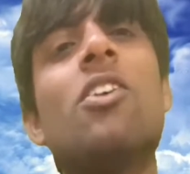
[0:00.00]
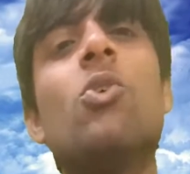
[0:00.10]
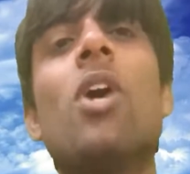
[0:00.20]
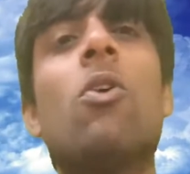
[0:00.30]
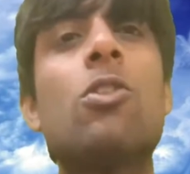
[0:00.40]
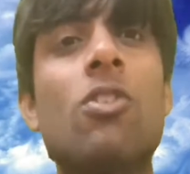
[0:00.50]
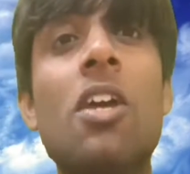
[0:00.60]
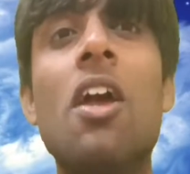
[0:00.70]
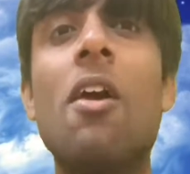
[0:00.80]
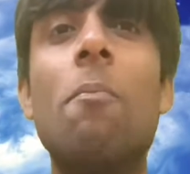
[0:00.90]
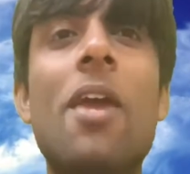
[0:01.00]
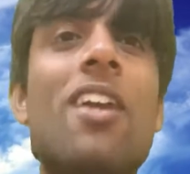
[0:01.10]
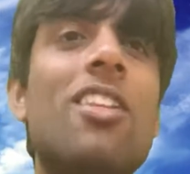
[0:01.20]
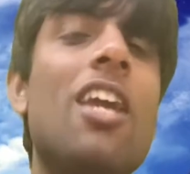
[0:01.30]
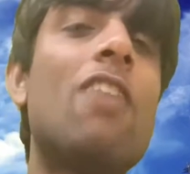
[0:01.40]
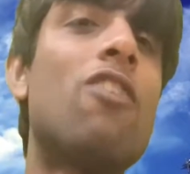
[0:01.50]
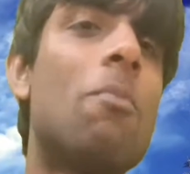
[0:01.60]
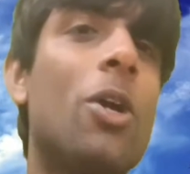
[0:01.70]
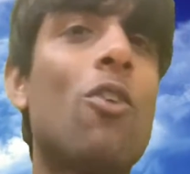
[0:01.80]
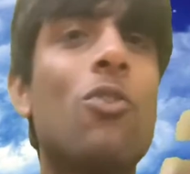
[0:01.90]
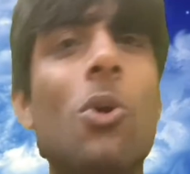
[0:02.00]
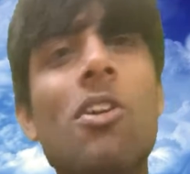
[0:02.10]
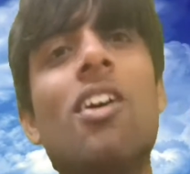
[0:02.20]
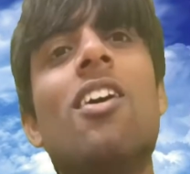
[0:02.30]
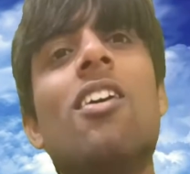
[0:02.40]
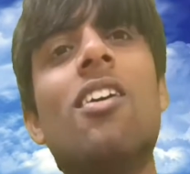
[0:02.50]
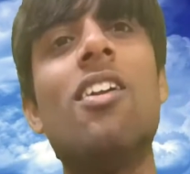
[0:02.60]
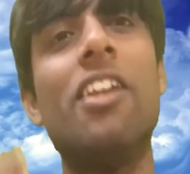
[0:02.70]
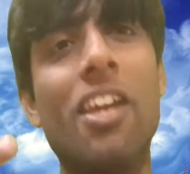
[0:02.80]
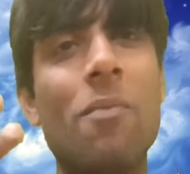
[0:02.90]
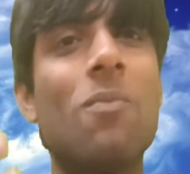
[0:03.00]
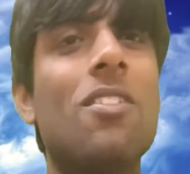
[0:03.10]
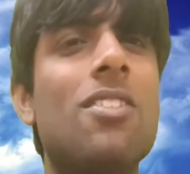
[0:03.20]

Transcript: You can also make the alphabet of your name.